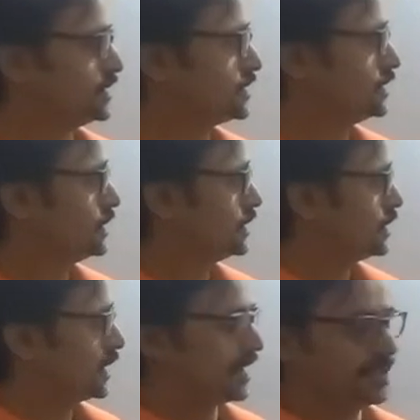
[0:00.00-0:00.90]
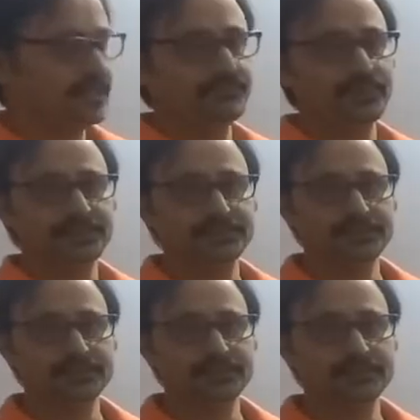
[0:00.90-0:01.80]
this, any wage
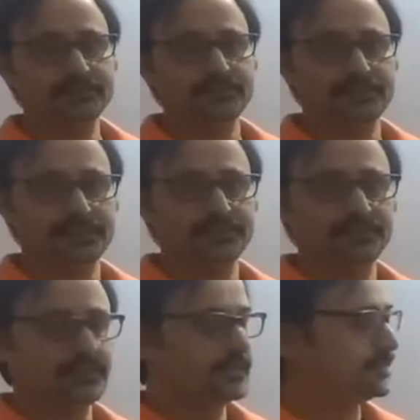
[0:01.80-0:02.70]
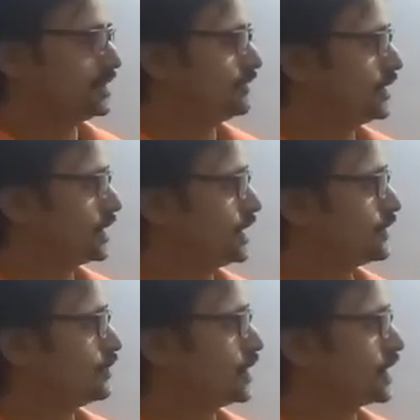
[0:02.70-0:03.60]
earner, right, they will
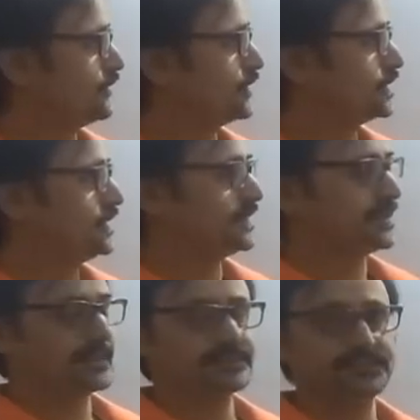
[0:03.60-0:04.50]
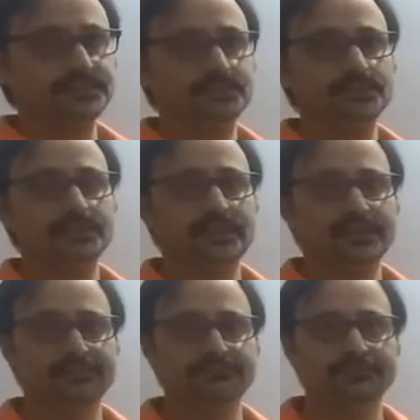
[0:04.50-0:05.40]
get whatever the taxes
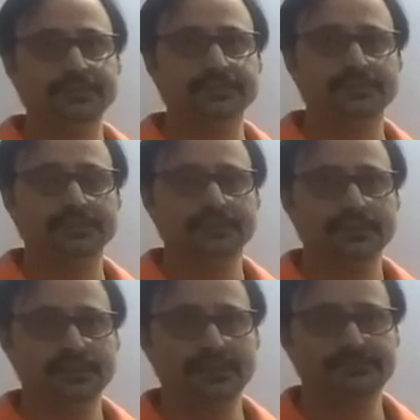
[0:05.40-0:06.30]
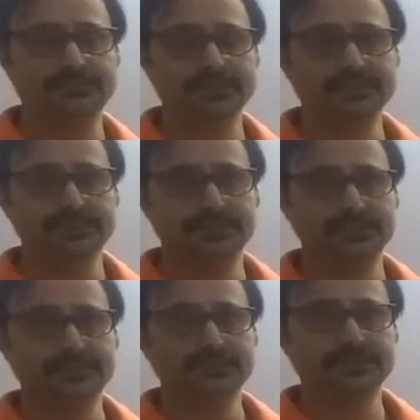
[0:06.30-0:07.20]
have been
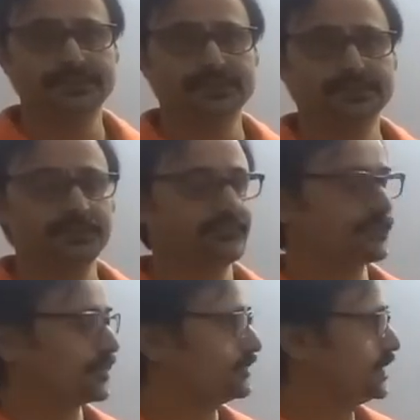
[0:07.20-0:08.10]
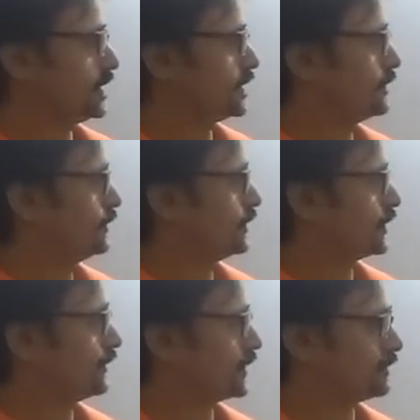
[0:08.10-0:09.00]
deducted from
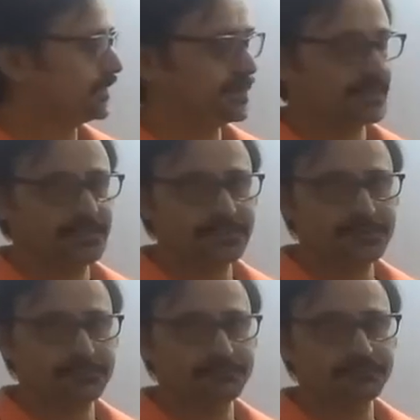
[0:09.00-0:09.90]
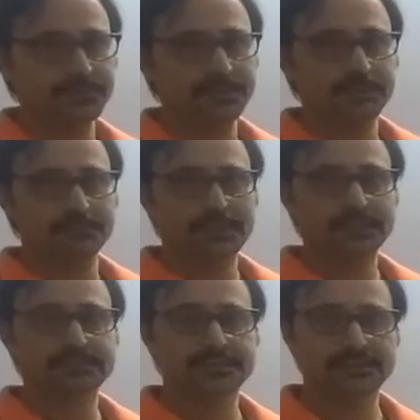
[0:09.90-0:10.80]
their income
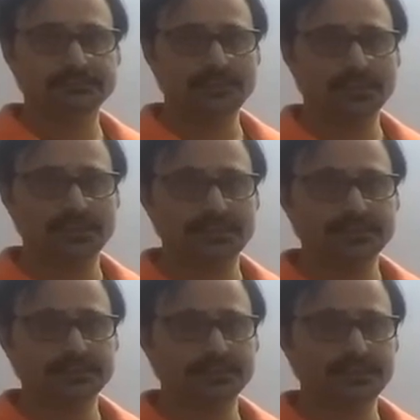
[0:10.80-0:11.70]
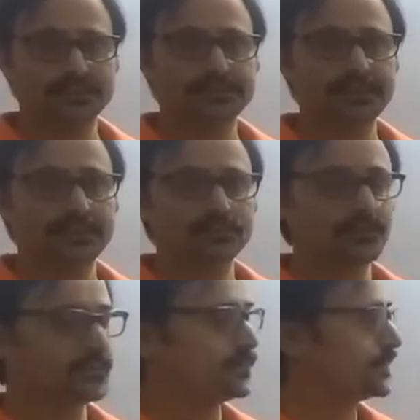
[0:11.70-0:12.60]
by their employer, right. They are
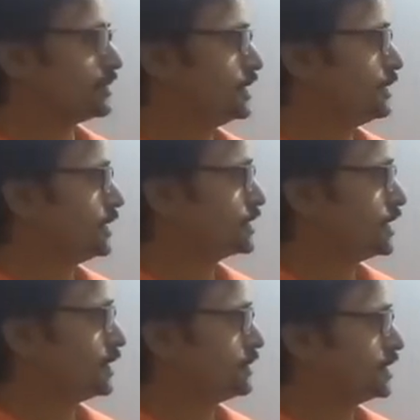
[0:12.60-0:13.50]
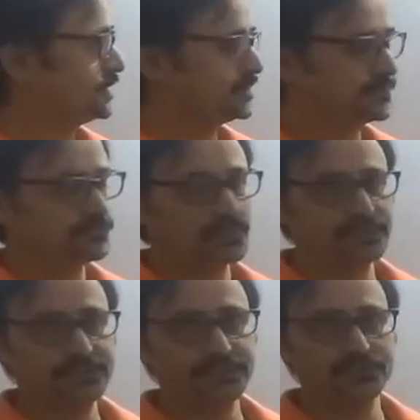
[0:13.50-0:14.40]
going to give them a statement. This is
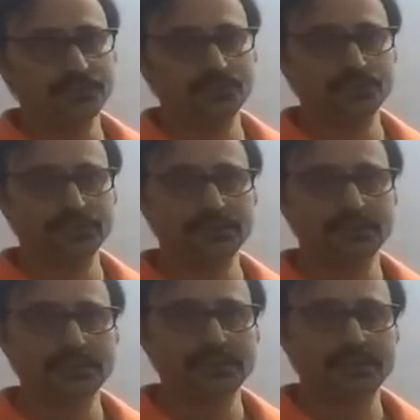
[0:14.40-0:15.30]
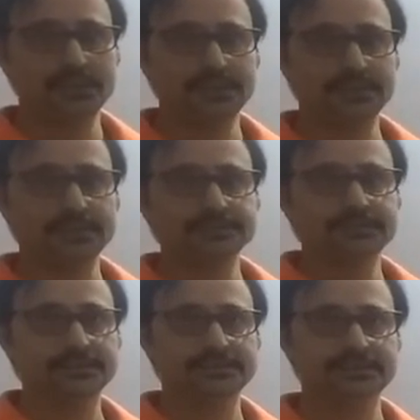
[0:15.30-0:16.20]
what your total earnings,
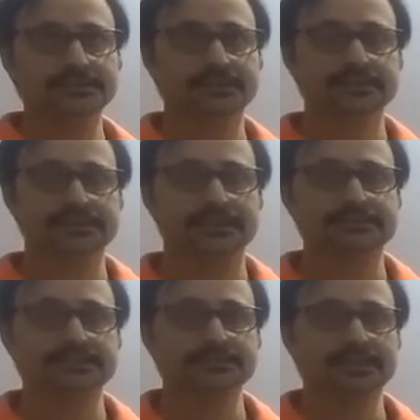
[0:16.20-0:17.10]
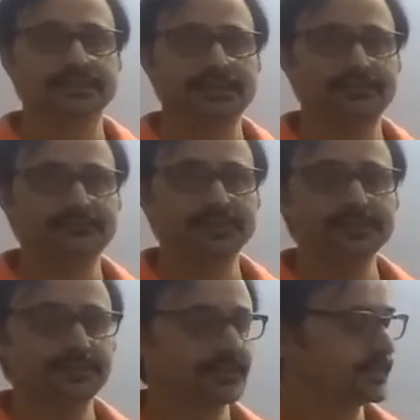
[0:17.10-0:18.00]
and these are the taxes that have been
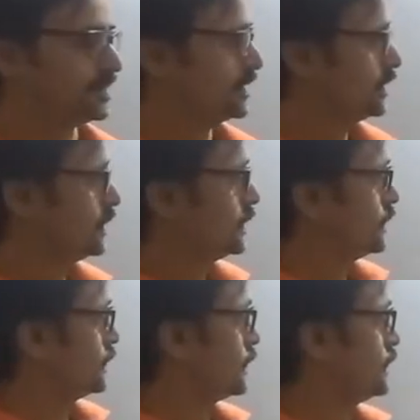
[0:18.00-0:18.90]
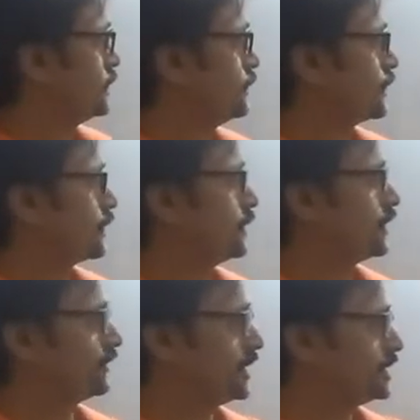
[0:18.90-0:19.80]
deducted, right, from
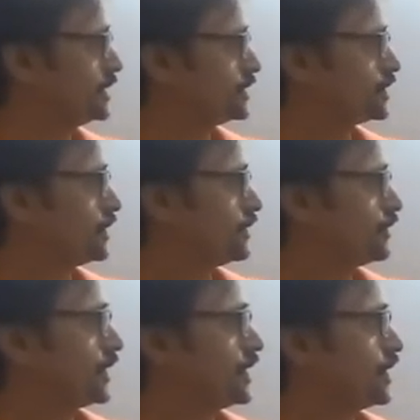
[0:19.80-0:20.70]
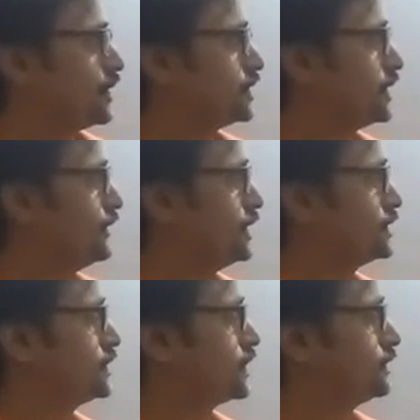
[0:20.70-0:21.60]
your wages. So on the
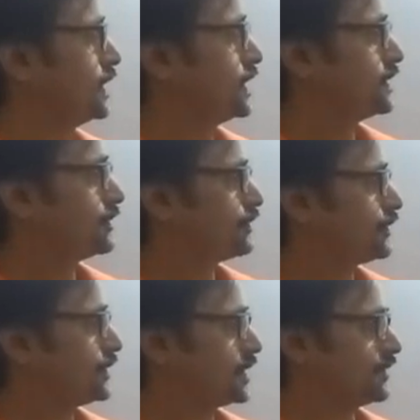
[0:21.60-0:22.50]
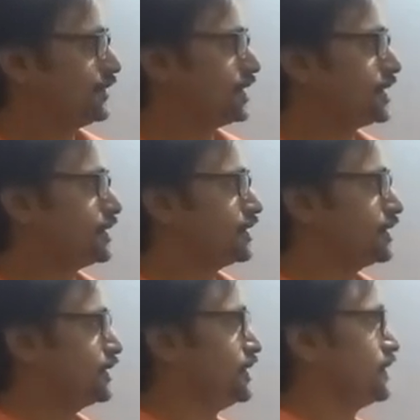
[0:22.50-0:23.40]
basis of that, we can